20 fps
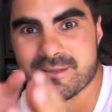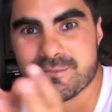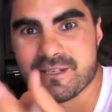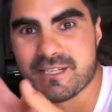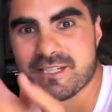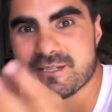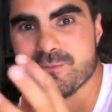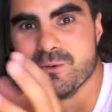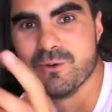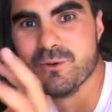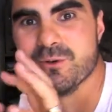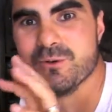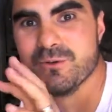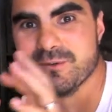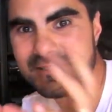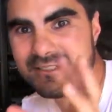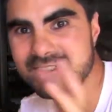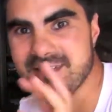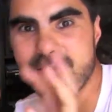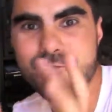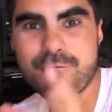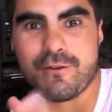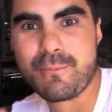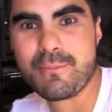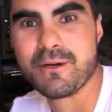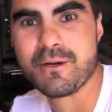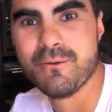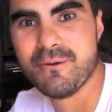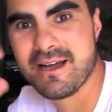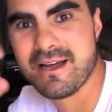something small, and I
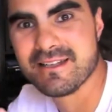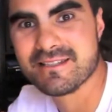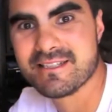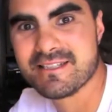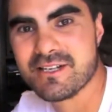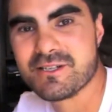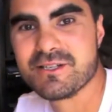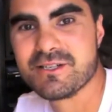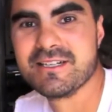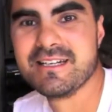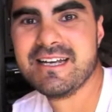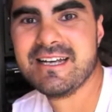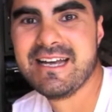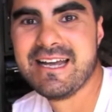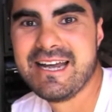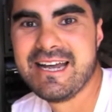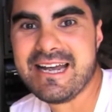flip it around, touch it.